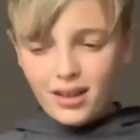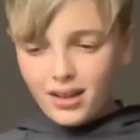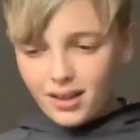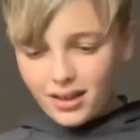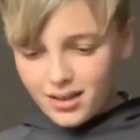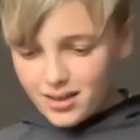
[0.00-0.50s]

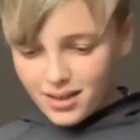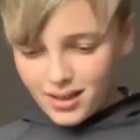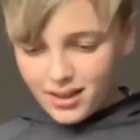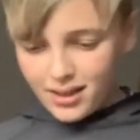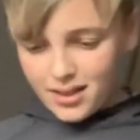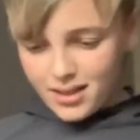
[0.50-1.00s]
It's,
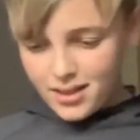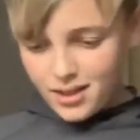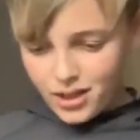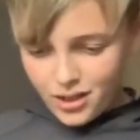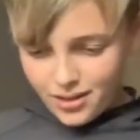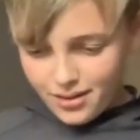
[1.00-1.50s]
it's
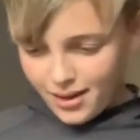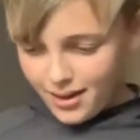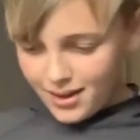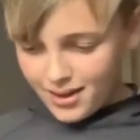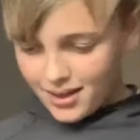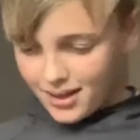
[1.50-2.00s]
just...
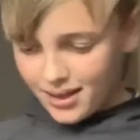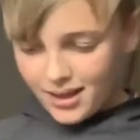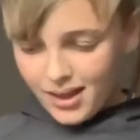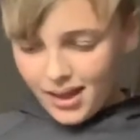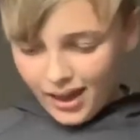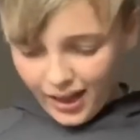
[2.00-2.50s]

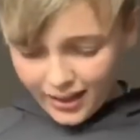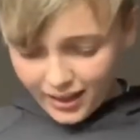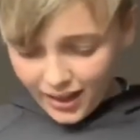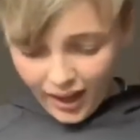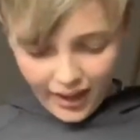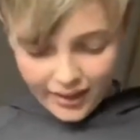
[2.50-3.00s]
I,
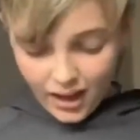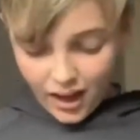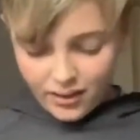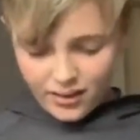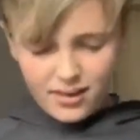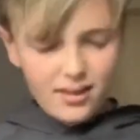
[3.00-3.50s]
I
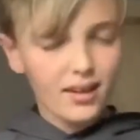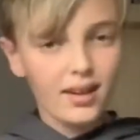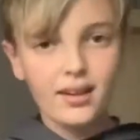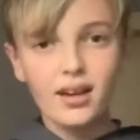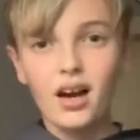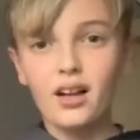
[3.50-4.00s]
can't I
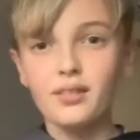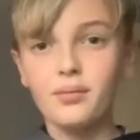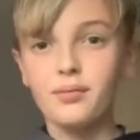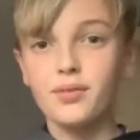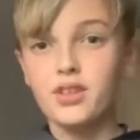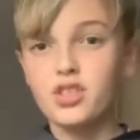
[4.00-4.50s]
can't
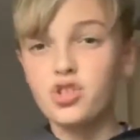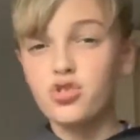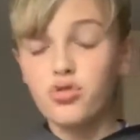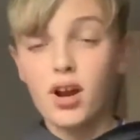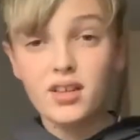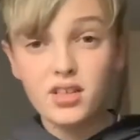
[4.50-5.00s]

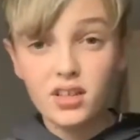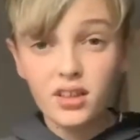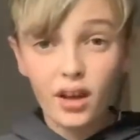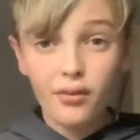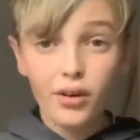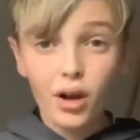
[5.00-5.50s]
stress
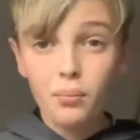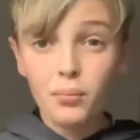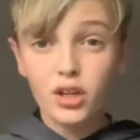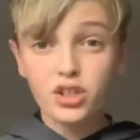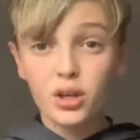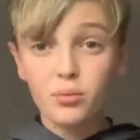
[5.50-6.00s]
enough how
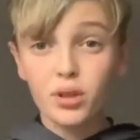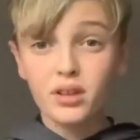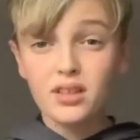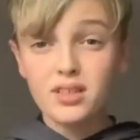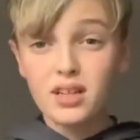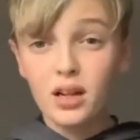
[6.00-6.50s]
much I want
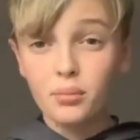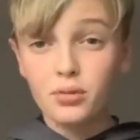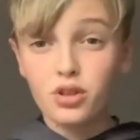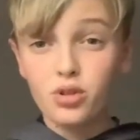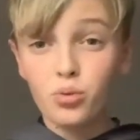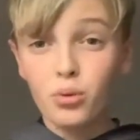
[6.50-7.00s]
this club to
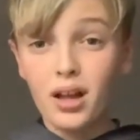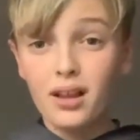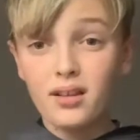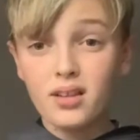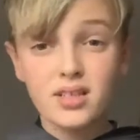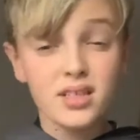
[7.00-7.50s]
do well
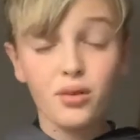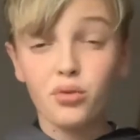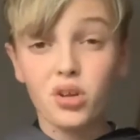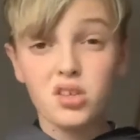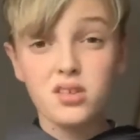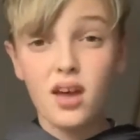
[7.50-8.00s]
in the South
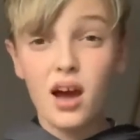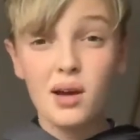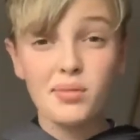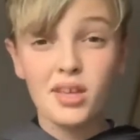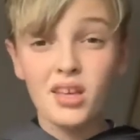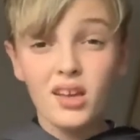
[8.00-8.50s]
Wales
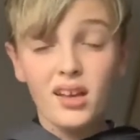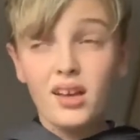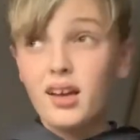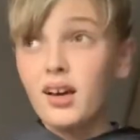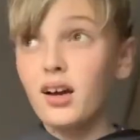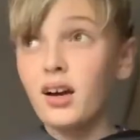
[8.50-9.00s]
derby.
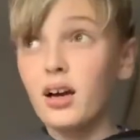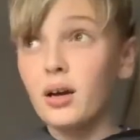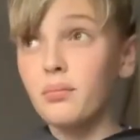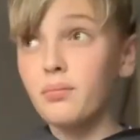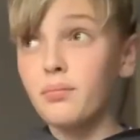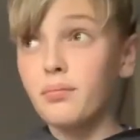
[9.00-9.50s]

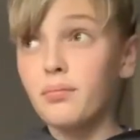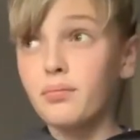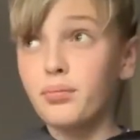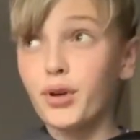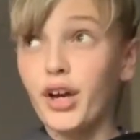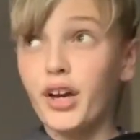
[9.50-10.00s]
Um,
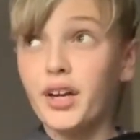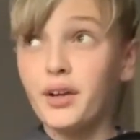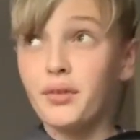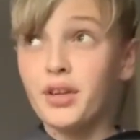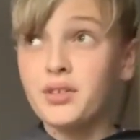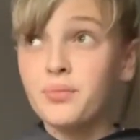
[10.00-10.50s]
but
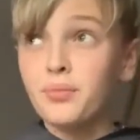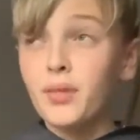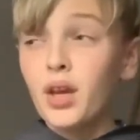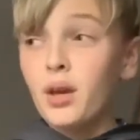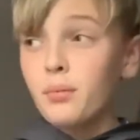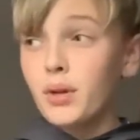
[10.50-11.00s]
anyways,
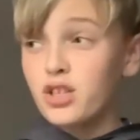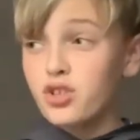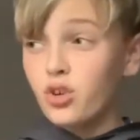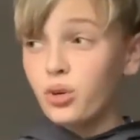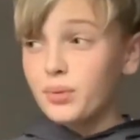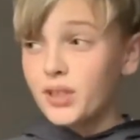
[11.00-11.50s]
my
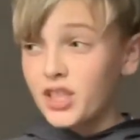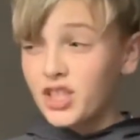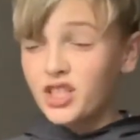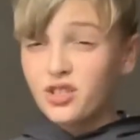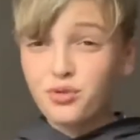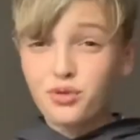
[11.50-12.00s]
score prediction
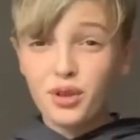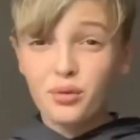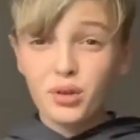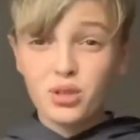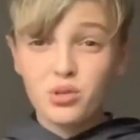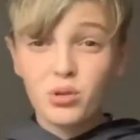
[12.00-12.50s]
is
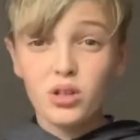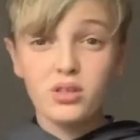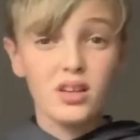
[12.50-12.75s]
3-1 Swans.